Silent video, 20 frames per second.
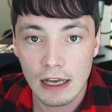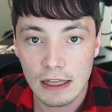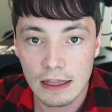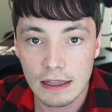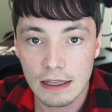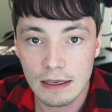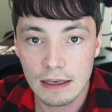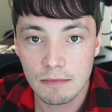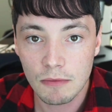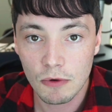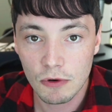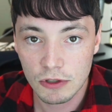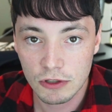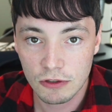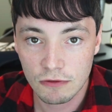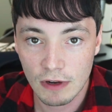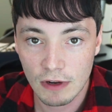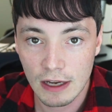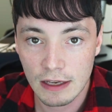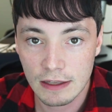the more
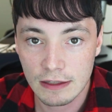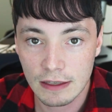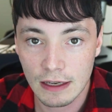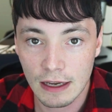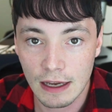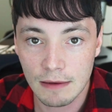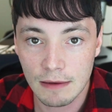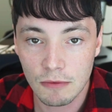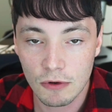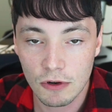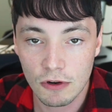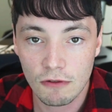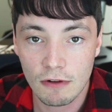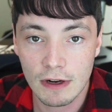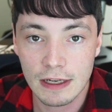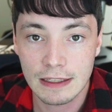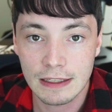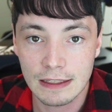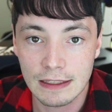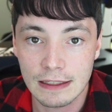stress and more
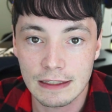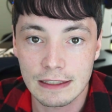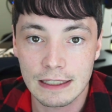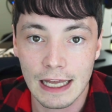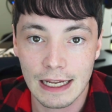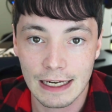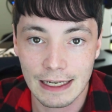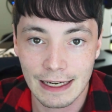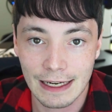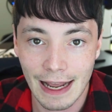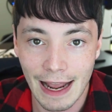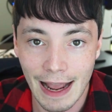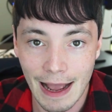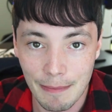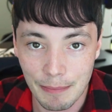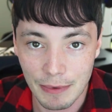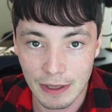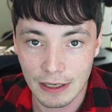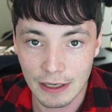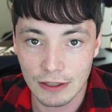crises that can
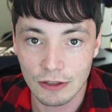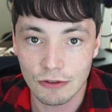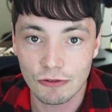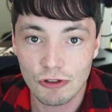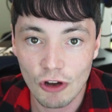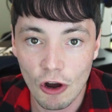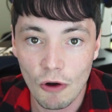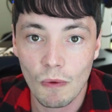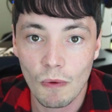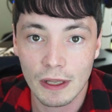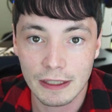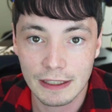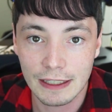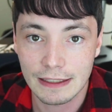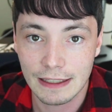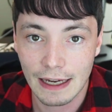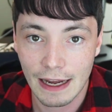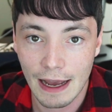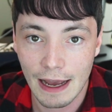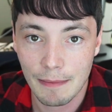happen, and you don't want
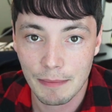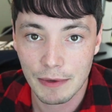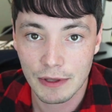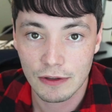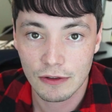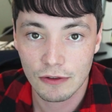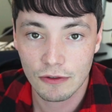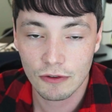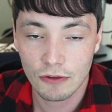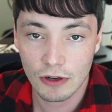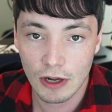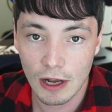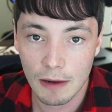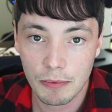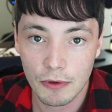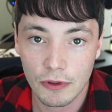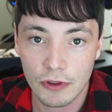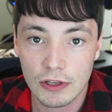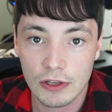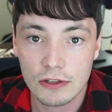that to happen. So there are a
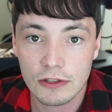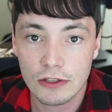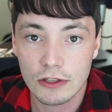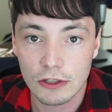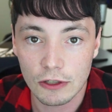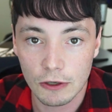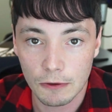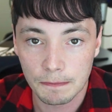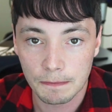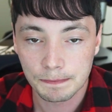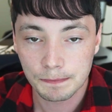couple things to do.